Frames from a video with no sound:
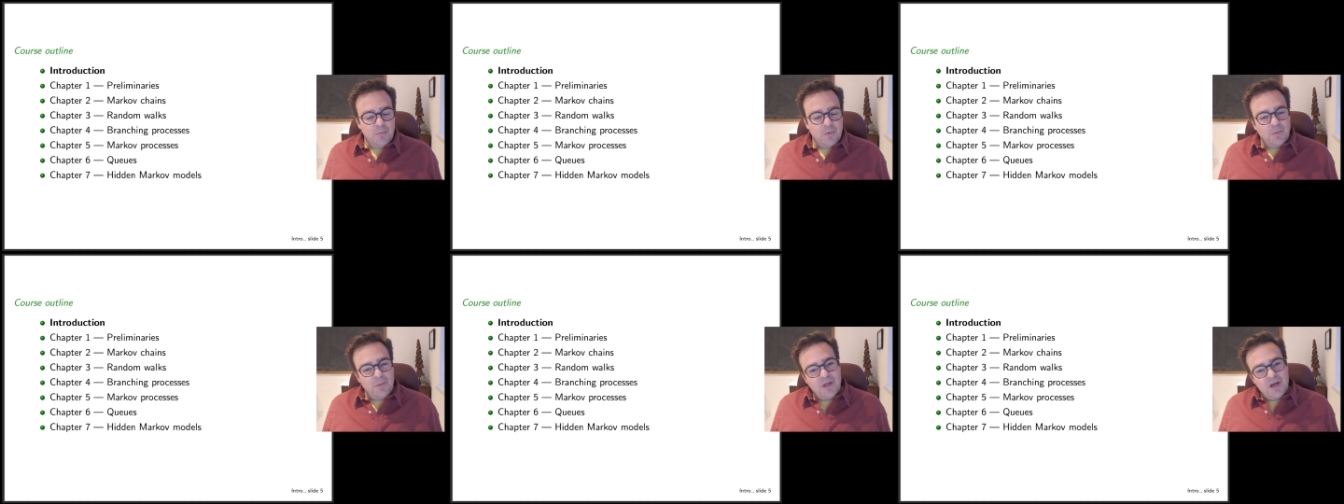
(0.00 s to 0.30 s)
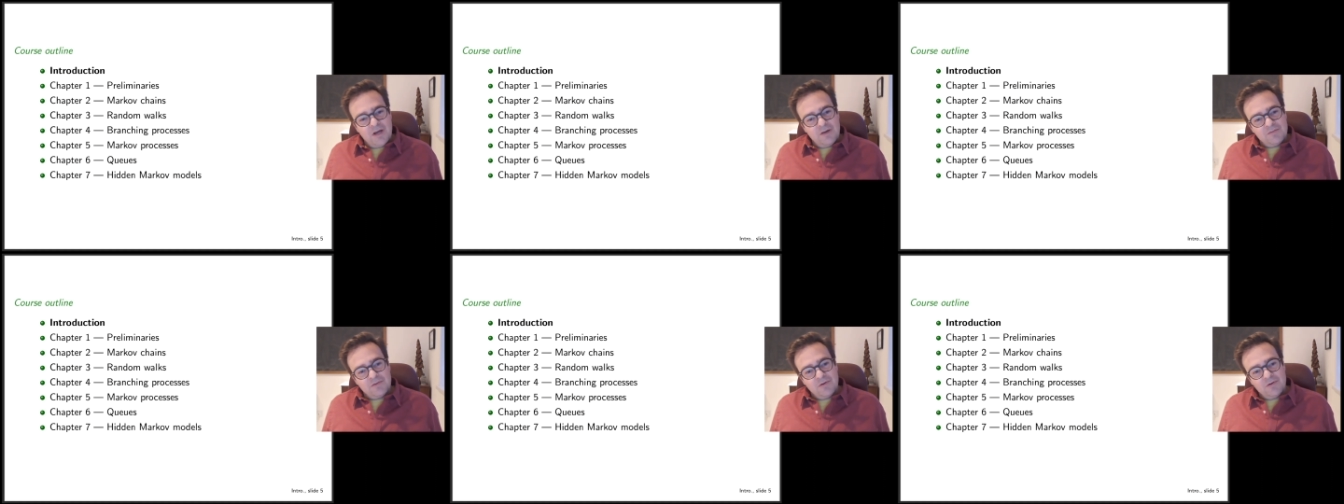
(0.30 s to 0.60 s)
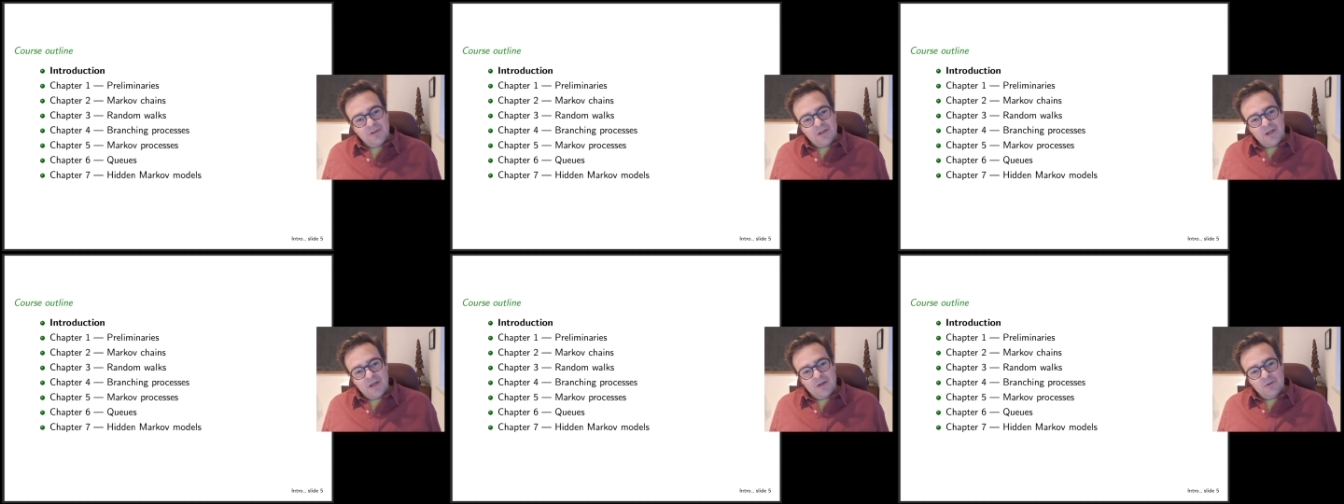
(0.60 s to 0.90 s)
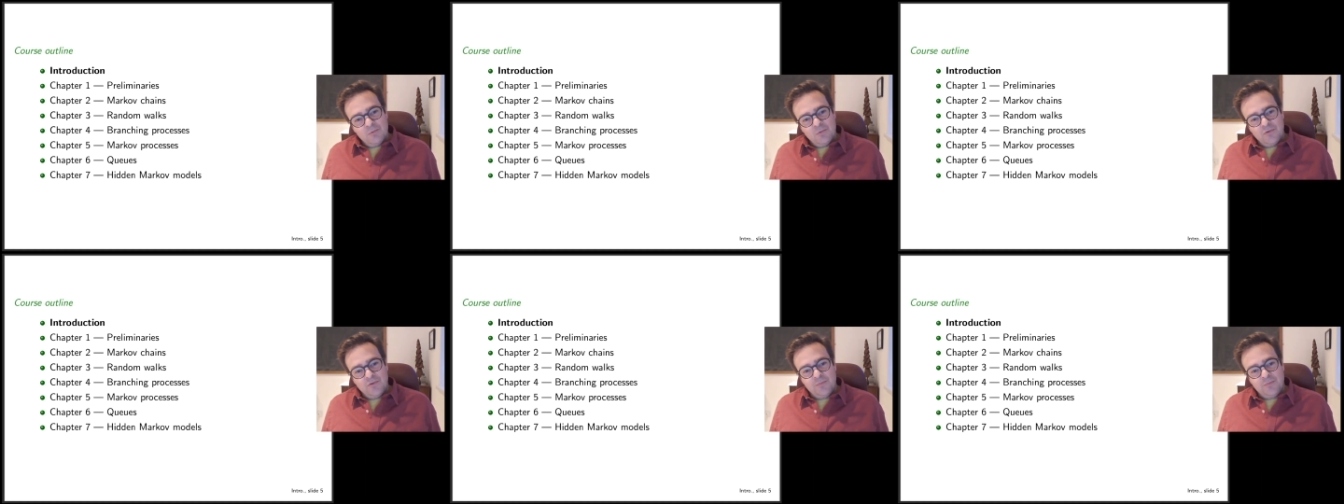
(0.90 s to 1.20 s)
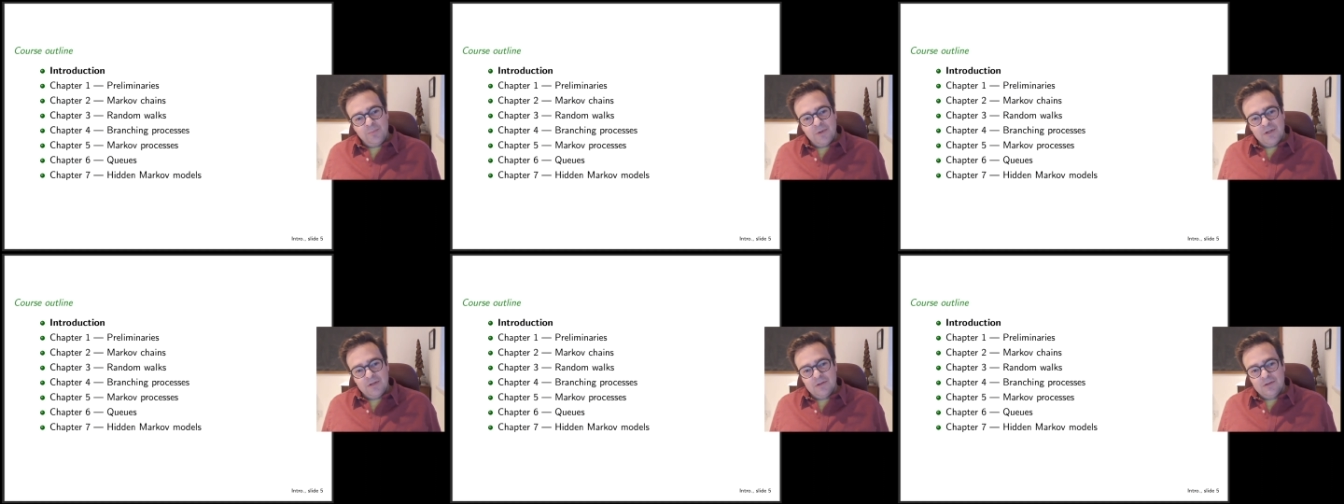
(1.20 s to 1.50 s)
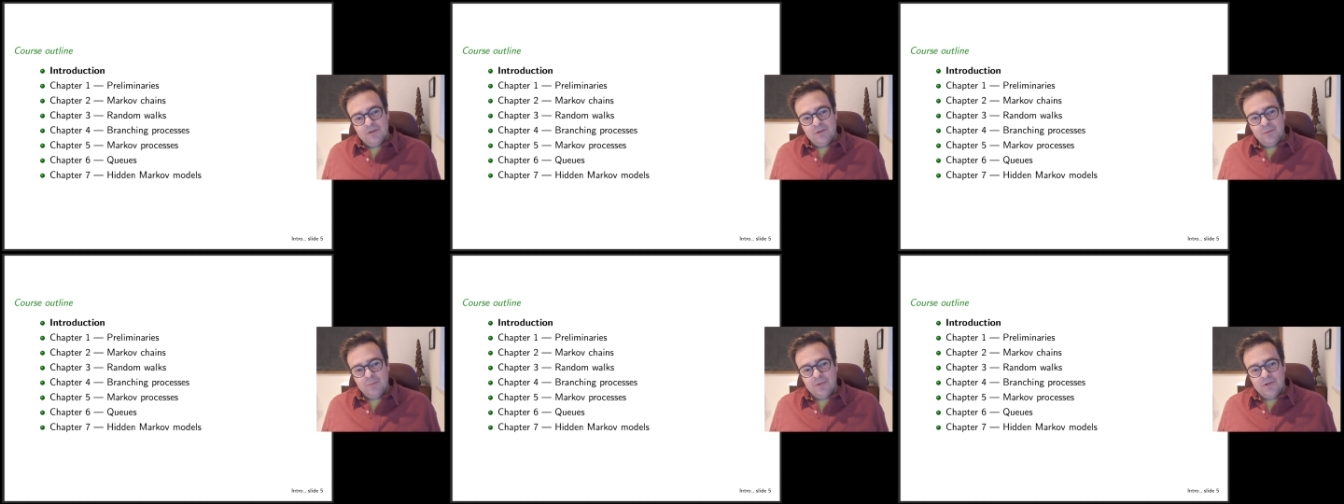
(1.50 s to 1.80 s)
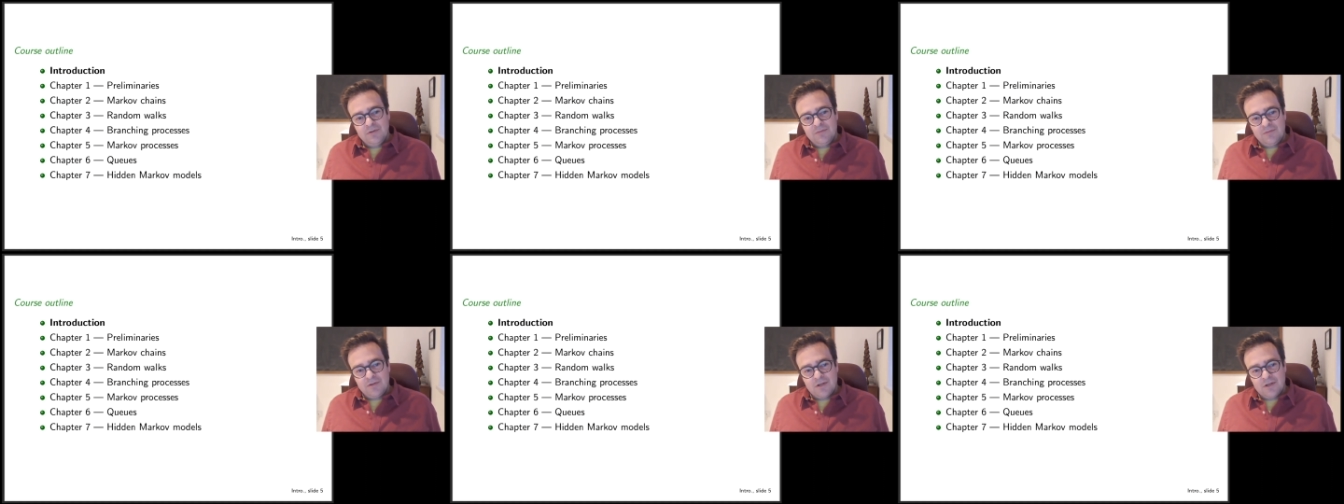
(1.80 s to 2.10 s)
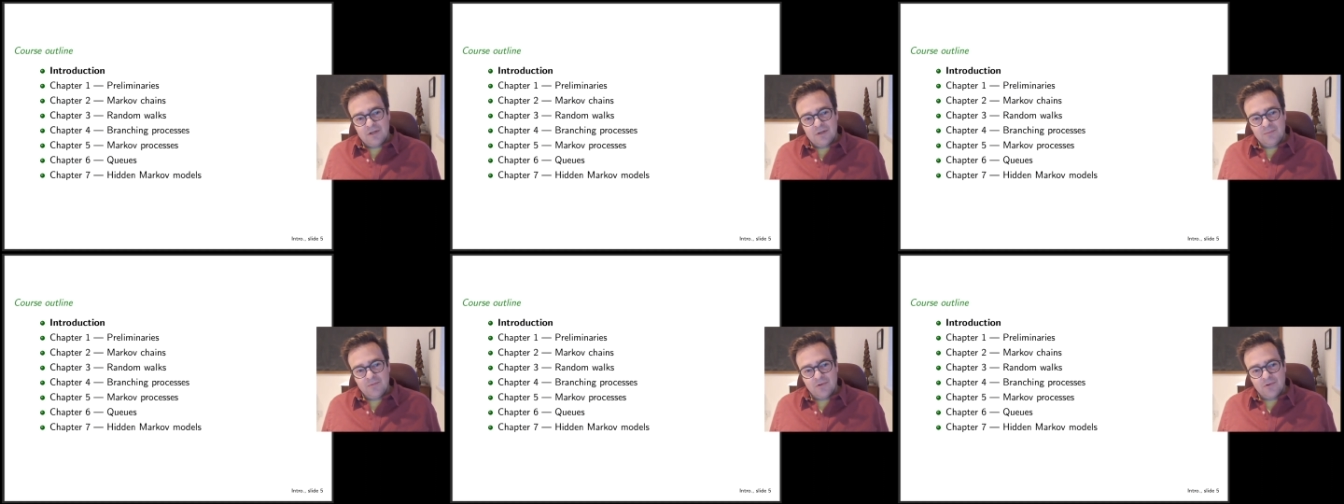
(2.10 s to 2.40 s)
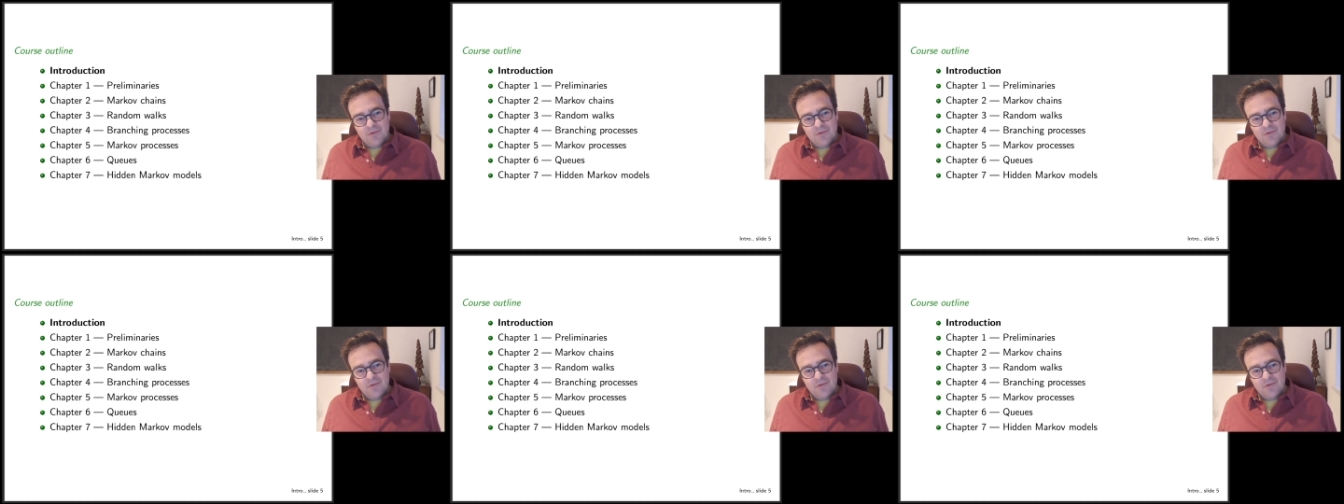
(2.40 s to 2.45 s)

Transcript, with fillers: After that, we'll spend a little bit of time.